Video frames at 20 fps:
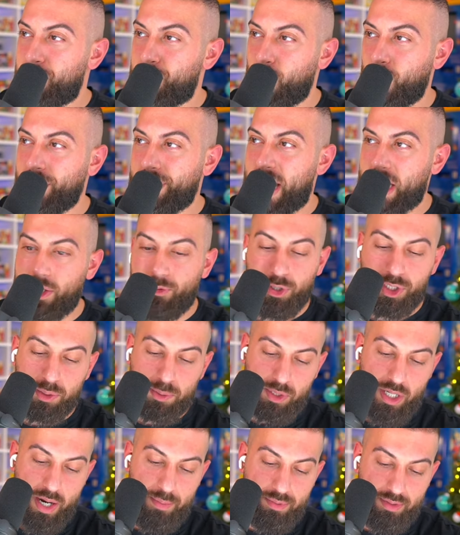Jordan, thank you for
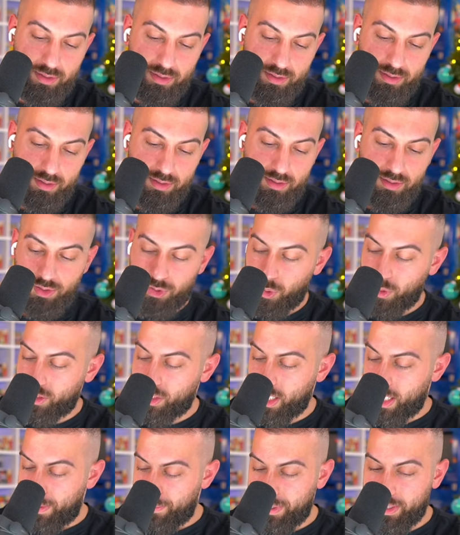subscribing. Jordan's
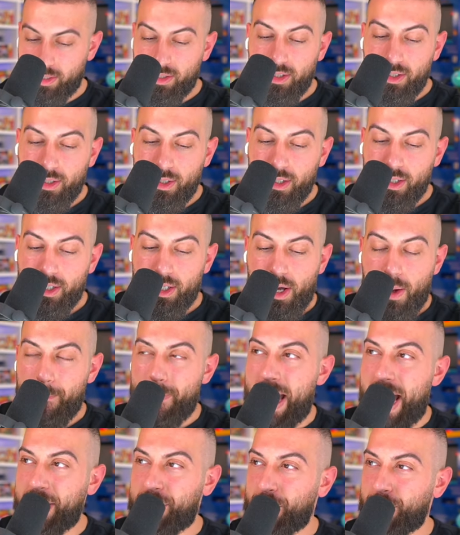like, I'm in.
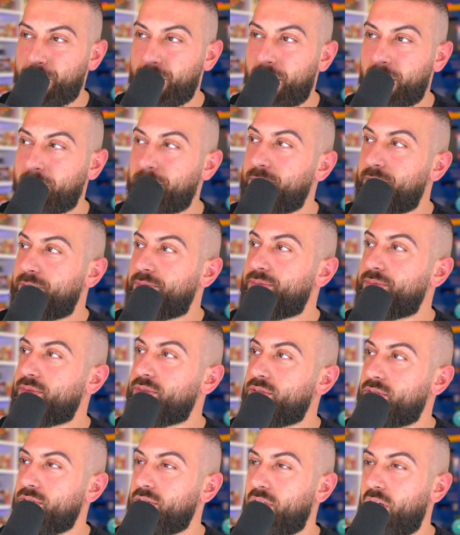Magikarp.
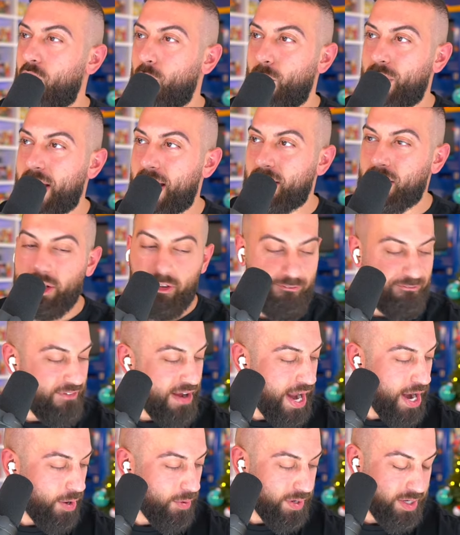We got
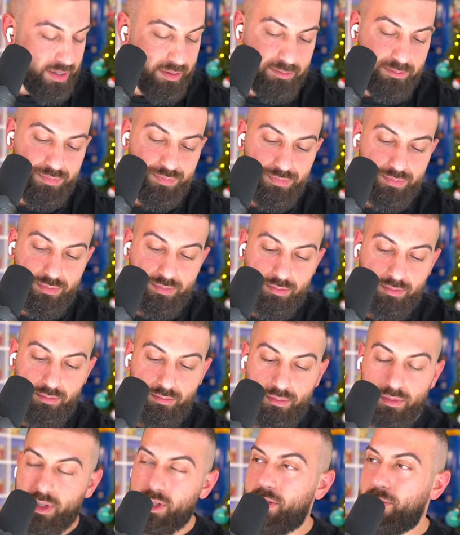Clefairy.
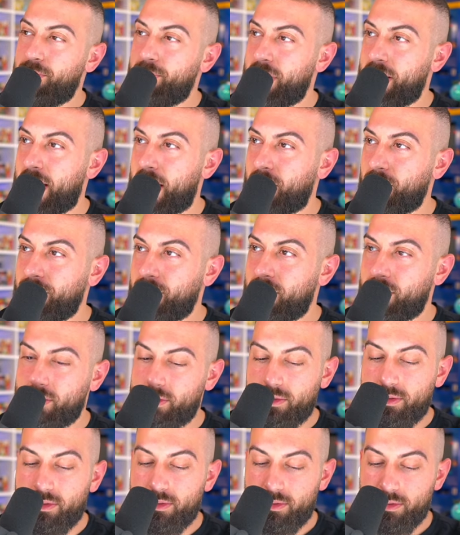Meowth.
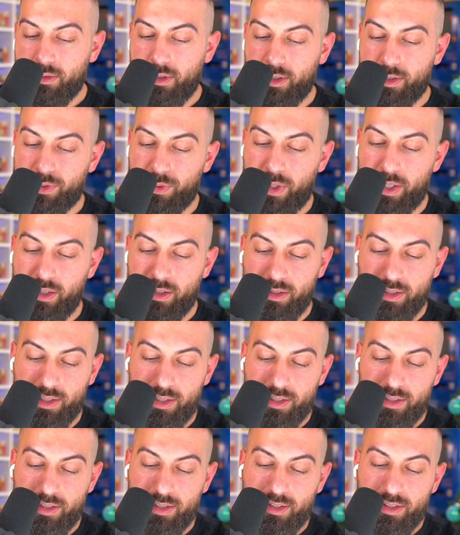That's right.
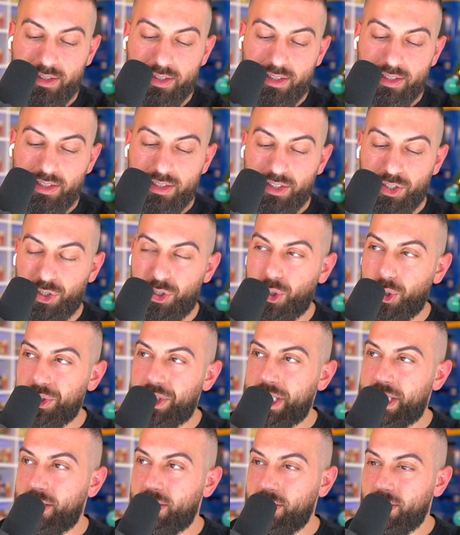
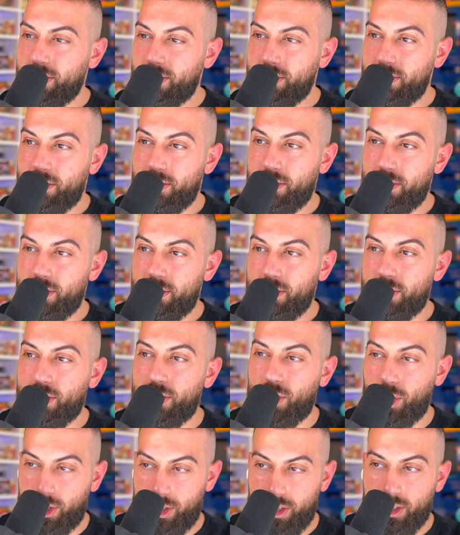Goldeen.
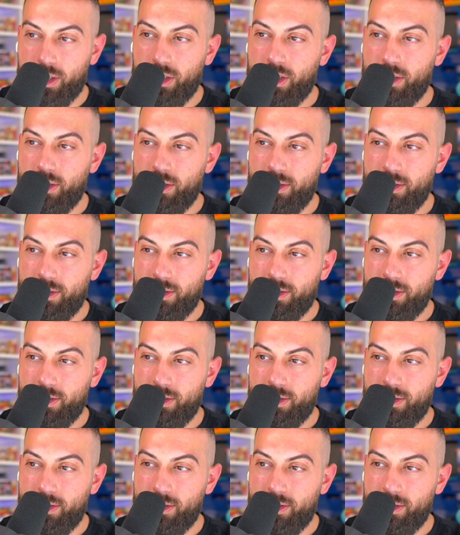Goldeen, Goldeen.